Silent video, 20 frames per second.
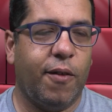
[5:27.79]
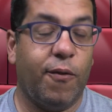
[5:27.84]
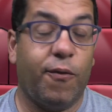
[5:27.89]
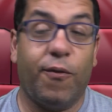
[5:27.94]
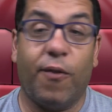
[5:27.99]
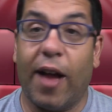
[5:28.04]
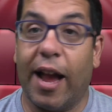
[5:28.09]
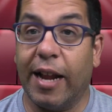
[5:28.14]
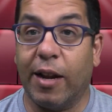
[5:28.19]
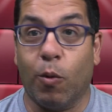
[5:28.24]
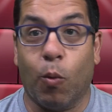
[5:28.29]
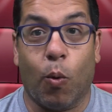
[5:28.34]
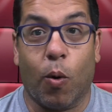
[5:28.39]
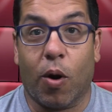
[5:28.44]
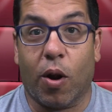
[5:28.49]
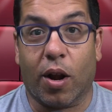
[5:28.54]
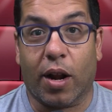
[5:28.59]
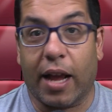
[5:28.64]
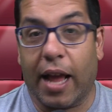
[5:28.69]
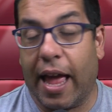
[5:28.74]
fine
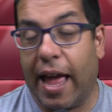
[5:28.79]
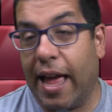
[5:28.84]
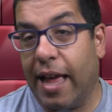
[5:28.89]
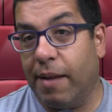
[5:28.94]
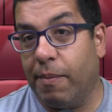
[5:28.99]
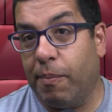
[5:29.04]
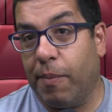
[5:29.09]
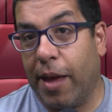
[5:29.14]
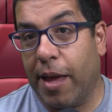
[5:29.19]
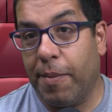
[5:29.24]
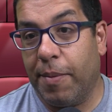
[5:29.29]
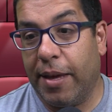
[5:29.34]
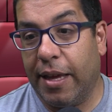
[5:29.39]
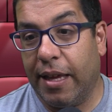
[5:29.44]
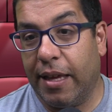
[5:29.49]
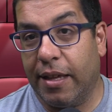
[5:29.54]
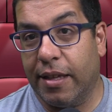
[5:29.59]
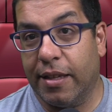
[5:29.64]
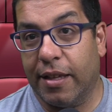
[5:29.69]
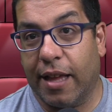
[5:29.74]
work. And
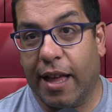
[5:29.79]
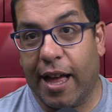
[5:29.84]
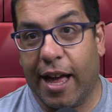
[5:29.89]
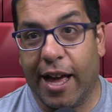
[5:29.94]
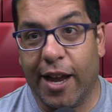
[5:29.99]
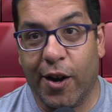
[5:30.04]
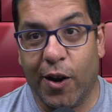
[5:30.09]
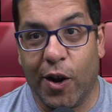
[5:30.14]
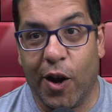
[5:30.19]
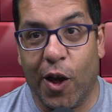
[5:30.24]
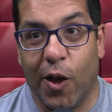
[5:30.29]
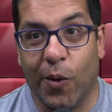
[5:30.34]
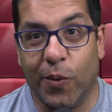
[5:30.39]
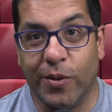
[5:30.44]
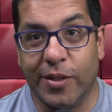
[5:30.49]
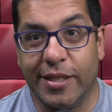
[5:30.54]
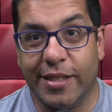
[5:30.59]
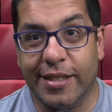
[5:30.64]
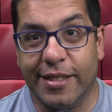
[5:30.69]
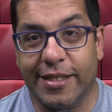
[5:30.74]
maybe, I don't know,
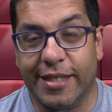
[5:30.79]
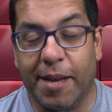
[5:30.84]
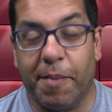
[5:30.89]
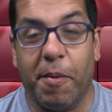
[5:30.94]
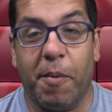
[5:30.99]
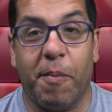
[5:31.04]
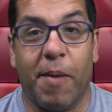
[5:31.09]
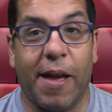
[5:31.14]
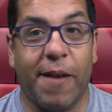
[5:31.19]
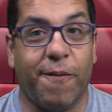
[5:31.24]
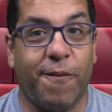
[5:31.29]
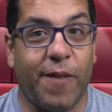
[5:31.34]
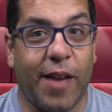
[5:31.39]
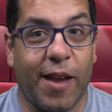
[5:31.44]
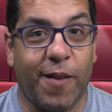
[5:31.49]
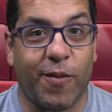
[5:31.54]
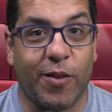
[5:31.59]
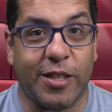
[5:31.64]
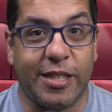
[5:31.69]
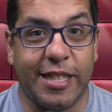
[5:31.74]
some of my
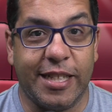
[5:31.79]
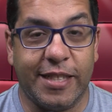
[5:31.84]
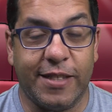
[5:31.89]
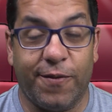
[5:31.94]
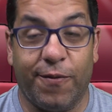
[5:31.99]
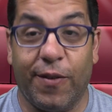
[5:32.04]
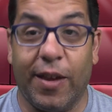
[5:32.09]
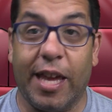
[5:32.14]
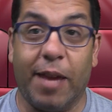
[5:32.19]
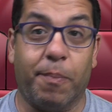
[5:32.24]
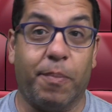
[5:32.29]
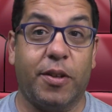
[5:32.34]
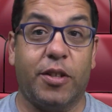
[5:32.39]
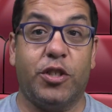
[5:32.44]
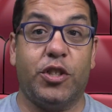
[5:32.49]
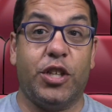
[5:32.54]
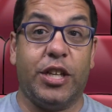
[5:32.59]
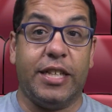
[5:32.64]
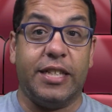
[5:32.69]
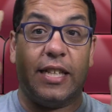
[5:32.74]
favorites since Veep.
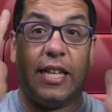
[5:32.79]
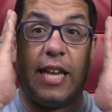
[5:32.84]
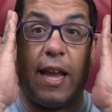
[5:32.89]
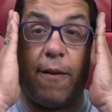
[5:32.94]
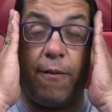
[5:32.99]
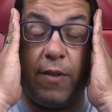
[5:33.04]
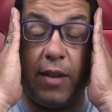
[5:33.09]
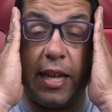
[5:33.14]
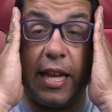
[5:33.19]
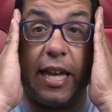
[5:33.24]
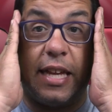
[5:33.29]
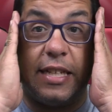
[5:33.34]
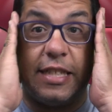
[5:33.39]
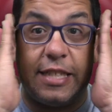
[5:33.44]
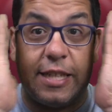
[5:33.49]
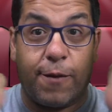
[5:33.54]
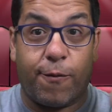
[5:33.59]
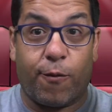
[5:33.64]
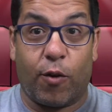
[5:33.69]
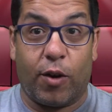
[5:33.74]
She's definitely a
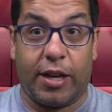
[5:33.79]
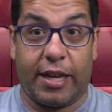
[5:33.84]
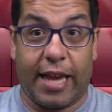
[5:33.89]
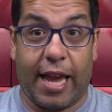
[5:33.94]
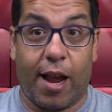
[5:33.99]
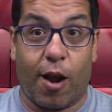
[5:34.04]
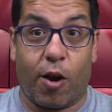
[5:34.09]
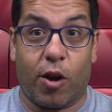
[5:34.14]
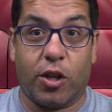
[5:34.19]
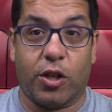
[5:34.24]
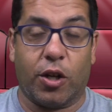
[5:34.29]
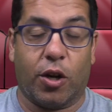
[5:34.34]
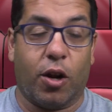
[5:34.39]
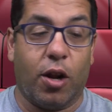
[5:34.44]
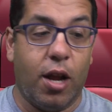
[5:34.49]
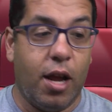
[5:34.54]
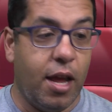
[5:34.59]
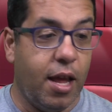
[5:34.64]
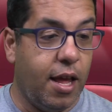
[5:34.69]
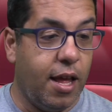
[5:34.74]
different character
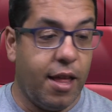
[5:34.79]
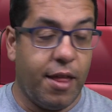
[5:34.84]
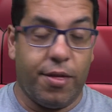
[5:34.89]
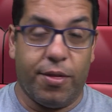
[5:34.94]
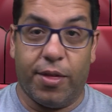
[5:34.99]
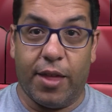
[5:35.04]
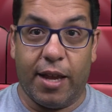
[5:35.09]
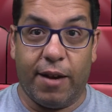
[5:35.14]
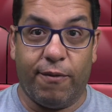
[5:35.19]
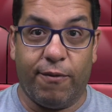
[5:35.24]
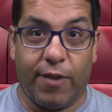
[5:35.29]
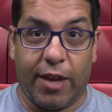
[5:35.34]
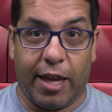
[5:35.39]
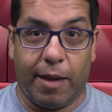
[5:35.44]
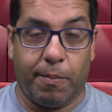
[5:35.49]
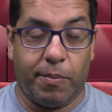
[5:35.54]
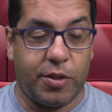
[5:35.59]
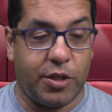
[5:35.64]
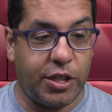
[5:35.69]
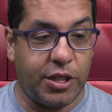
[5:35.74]
than
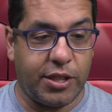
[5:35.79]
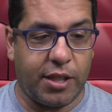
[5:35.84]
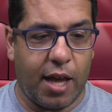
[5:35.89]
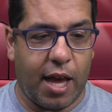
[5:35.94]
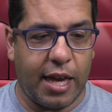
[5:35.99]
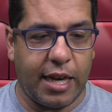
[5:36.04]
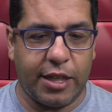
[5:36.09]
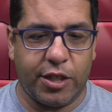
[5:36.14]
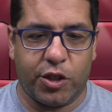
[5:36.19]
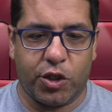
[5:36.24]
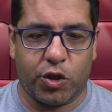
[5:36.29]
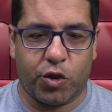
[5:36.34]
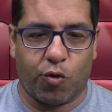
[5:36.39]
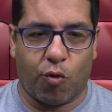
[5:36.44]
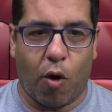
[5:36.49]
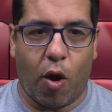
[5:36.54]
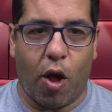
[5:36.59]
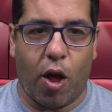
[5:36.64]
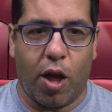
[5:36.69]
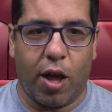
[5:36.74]
Veep. She's not as
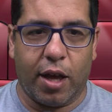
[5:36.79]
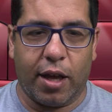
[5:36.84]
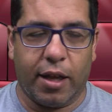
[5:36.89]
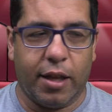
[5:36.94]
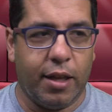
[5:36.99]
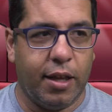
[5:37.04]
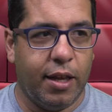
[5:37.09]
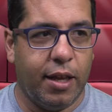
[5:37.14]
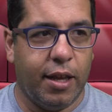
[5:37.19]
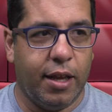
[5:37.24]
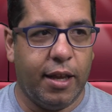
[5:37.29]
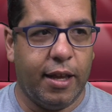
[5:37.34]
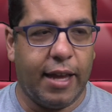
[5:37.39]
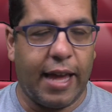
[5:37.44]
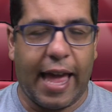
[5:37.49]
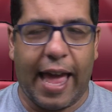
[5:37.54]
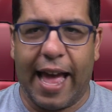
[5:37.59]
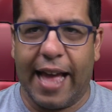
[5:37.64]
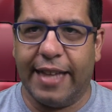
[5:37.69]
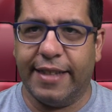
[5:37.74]
strong
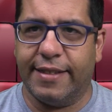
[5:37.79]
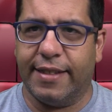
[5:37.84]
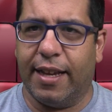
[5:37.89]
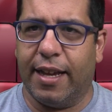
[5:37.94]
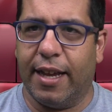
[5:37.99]
as